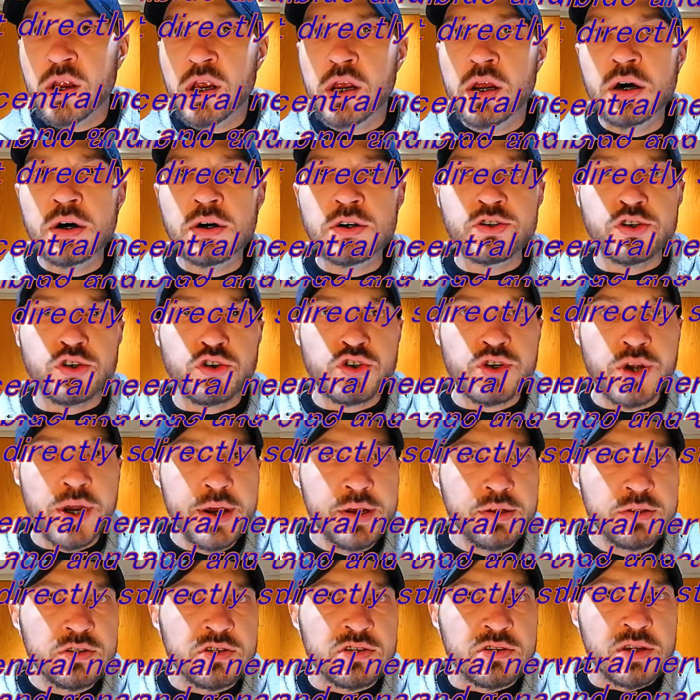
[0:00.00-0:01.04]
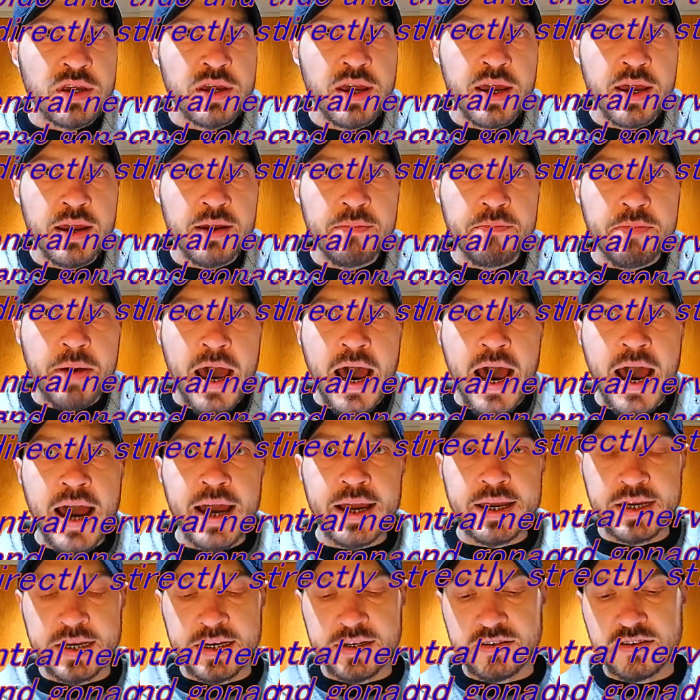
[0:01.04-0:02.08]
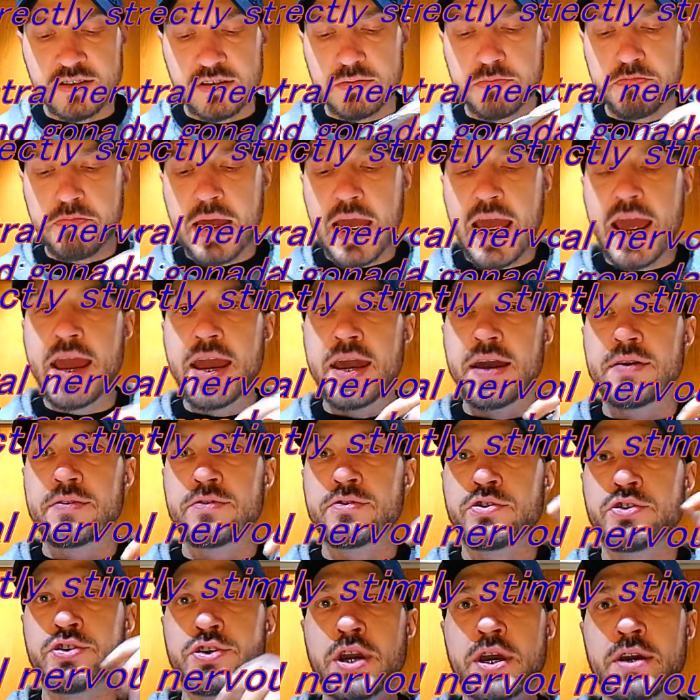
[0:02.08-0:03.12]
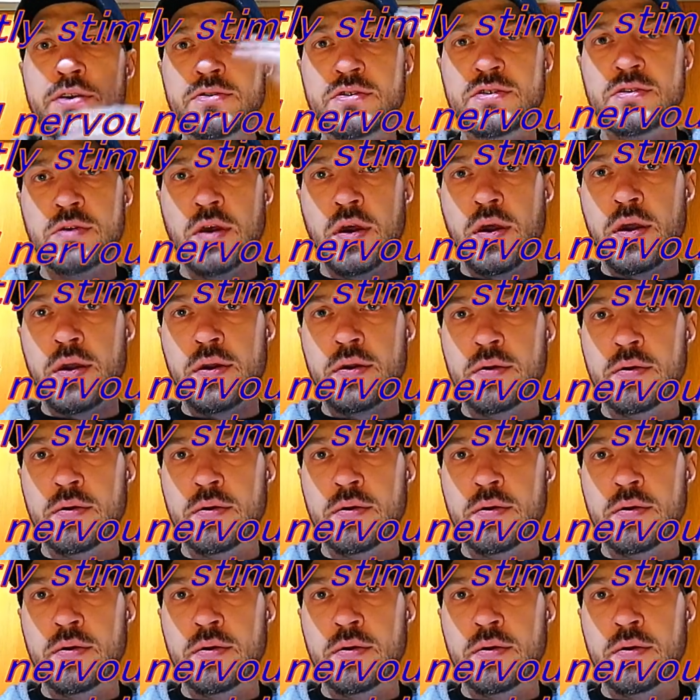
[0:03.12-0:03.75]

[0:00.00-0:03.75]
little ginseng packets. Man, ginseng.